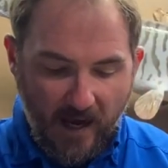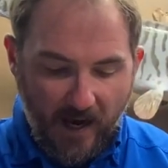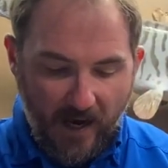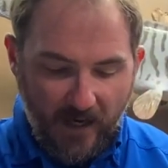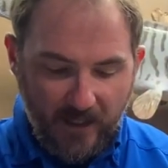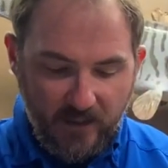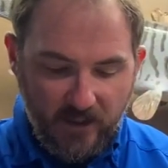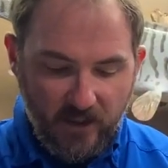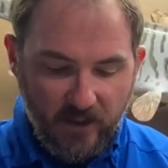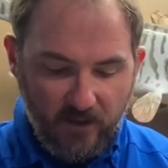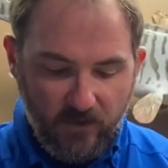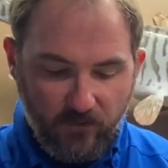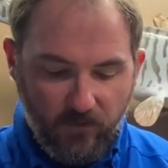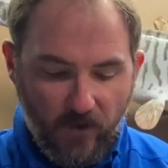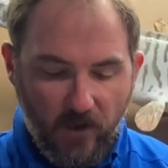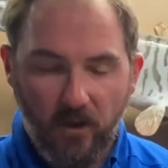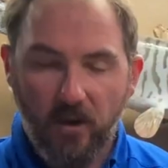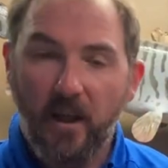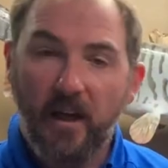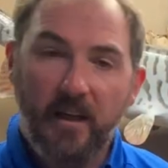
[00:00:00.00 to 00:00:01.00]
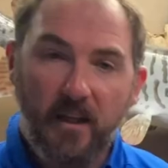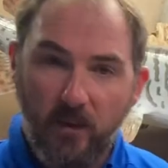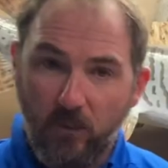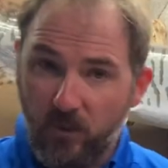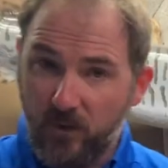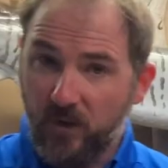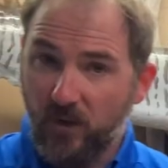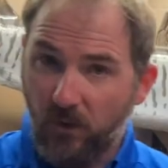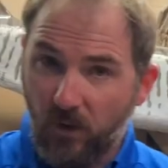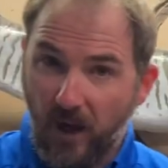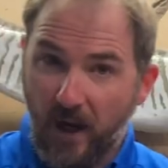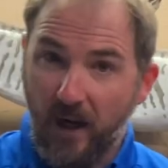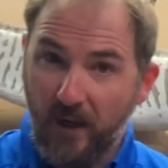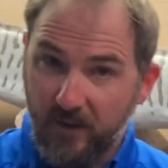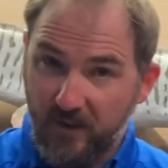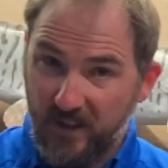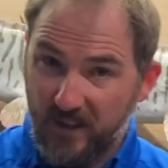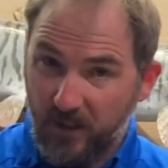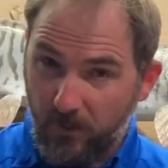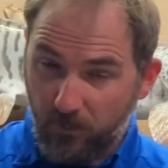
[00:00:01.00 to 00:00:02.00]
I just felt like it was a
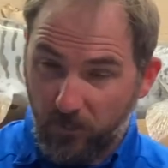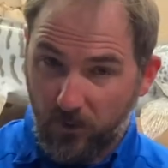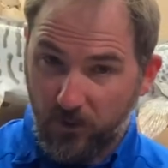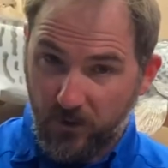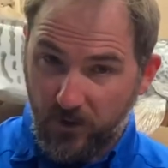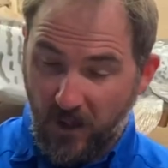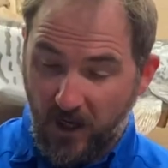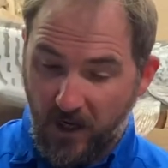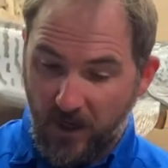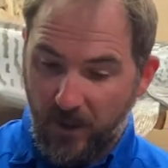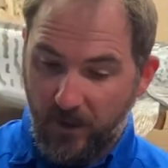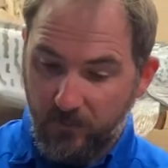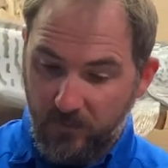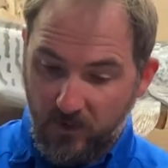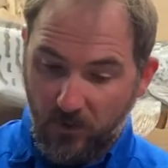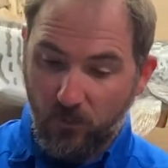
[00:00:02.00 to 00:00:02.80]
lot simpler times.